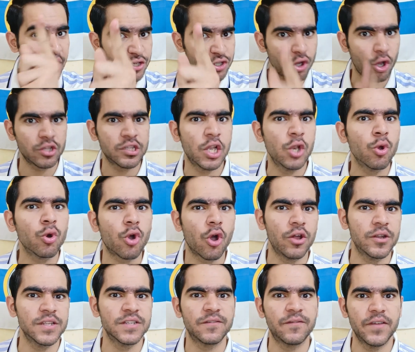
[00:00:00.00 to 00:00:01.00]
I saw the look
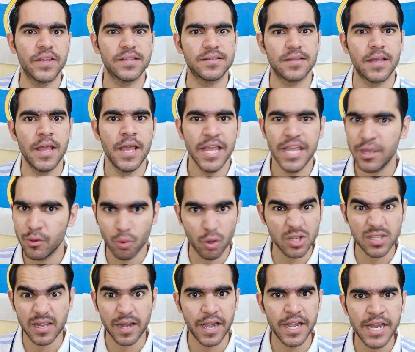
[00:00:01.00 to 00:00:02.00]
on his face. He
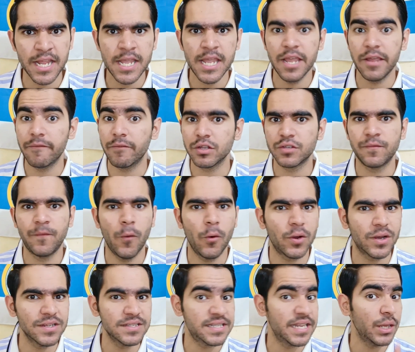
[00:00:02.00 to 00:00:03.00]
was ready, he was
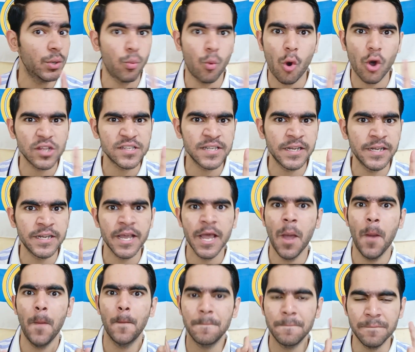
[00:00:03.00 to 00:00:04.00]
focused, he wasn't
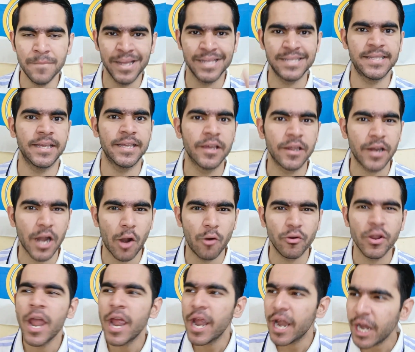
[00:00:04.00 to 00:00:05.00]
messing
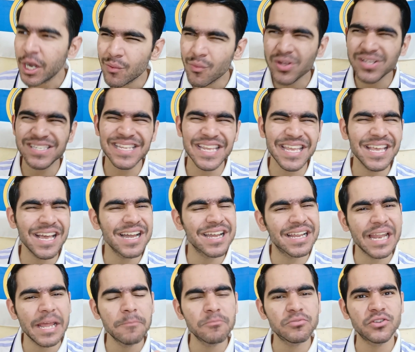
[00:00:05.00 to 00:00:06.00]
around. It was seeing a
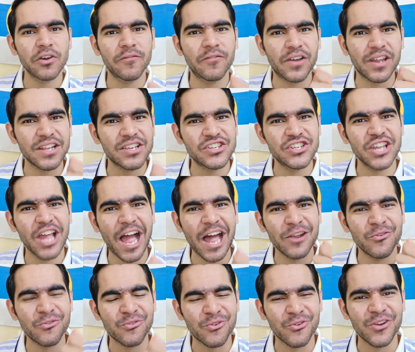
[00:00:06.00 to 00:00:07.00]
glimpse of
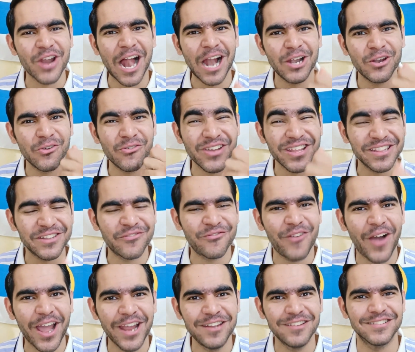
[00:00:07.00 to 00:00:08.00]
Cristiano Ronaldo in the
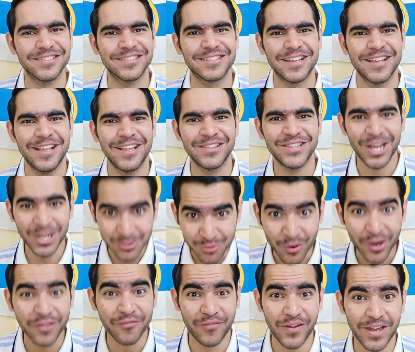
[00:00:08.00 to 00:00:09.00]
finals. That's
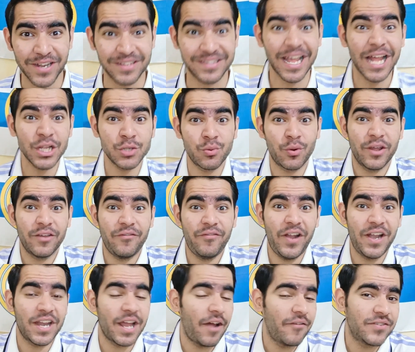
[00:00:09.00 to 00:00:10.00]
what I felt
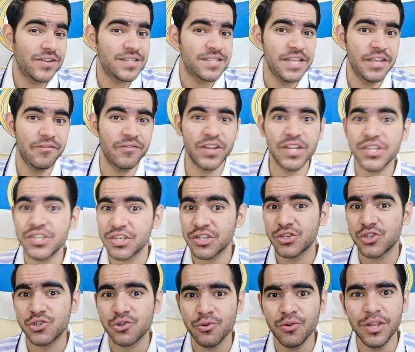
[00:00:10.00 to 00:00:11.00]
after seeing
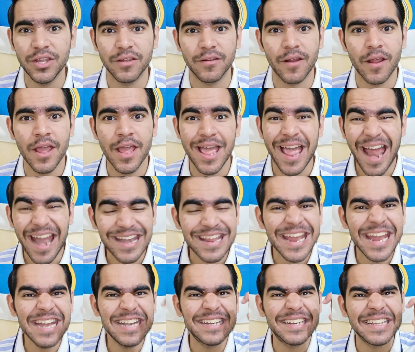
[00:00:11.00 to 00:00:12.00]
Vinicius Jr. And
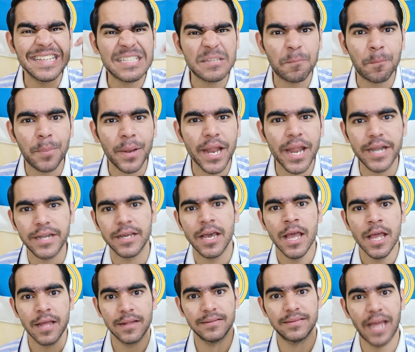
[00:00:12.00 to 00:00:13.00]
he displayed
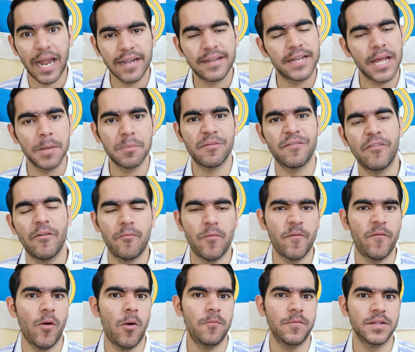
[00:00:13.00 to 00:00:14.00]
that type of a
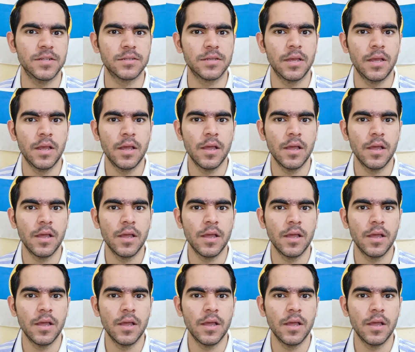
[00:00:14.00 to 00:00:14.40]
performance.